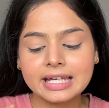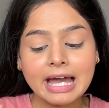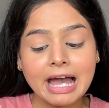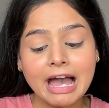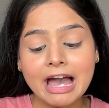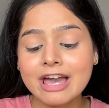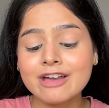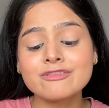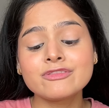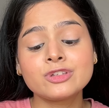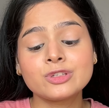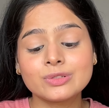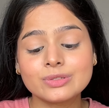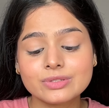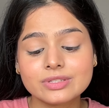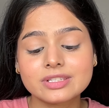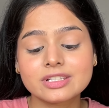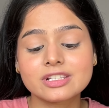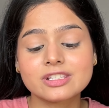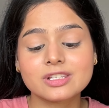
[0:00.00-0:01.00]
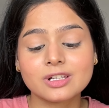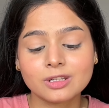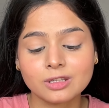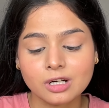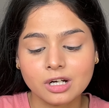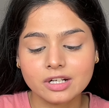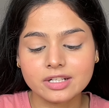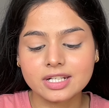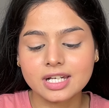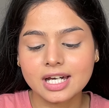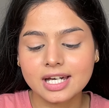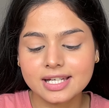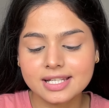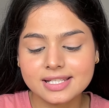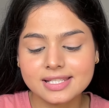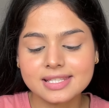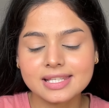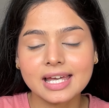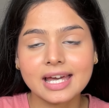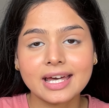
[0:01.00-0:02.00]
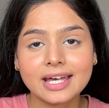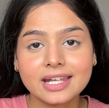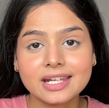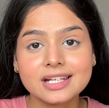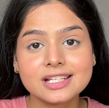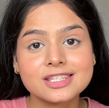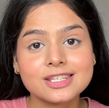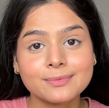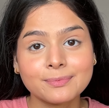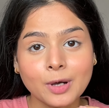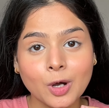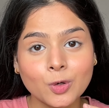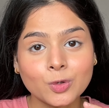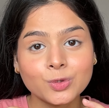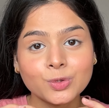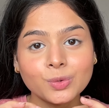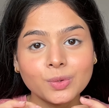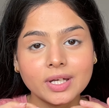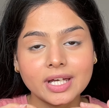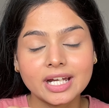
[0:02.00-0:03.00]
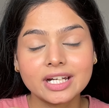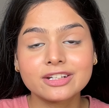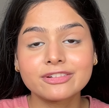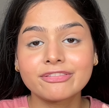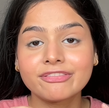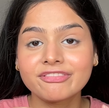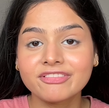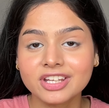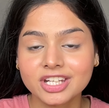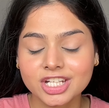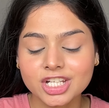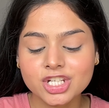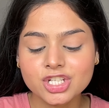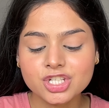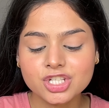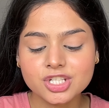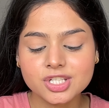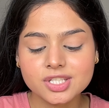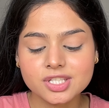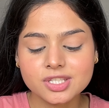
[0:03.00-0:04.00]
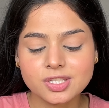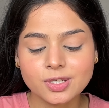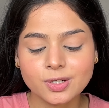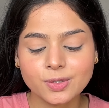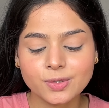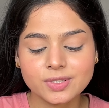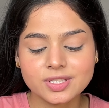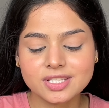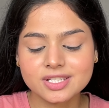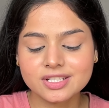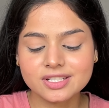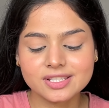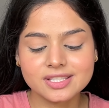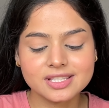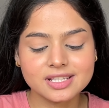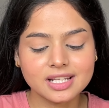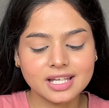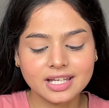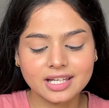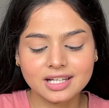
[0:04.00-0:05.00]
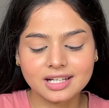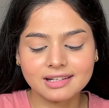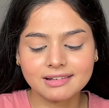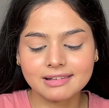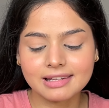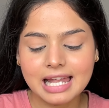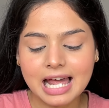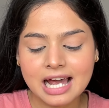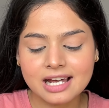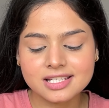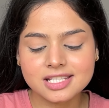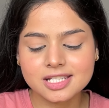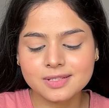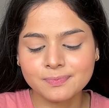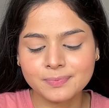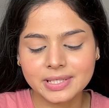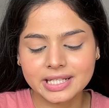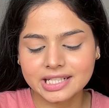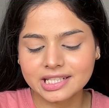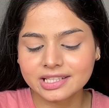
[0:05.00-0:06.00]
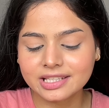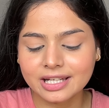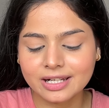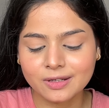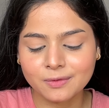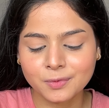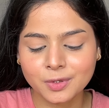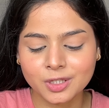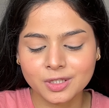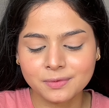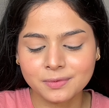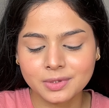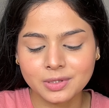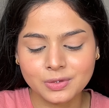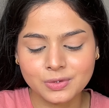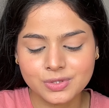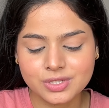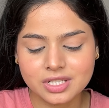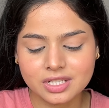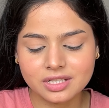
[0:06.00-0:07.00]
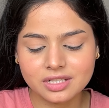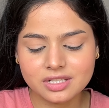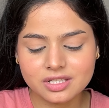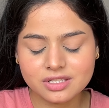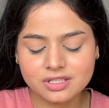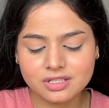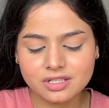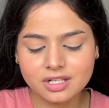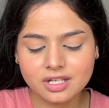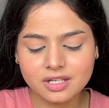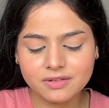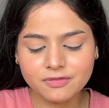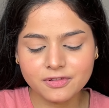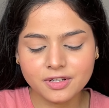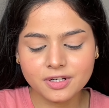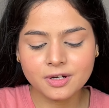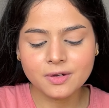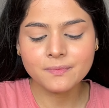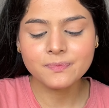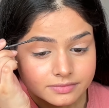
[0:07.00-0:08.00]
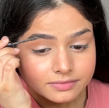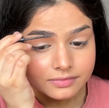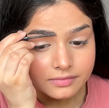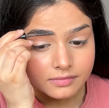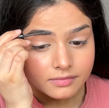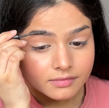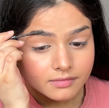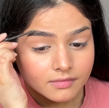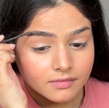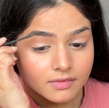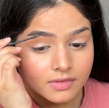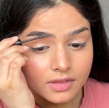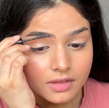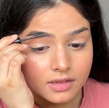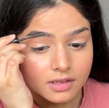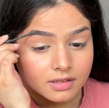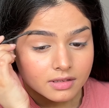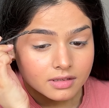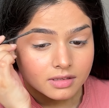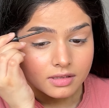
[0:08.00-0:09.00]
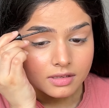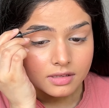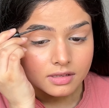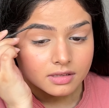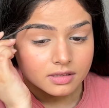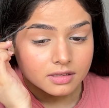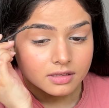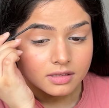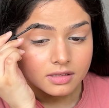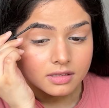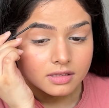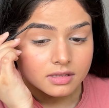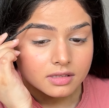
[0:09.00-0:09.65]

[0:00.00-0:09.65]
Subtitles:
I use this a lot, guys, and it's about to get finished, so it's just like a last bit that I'm going to be using this today for.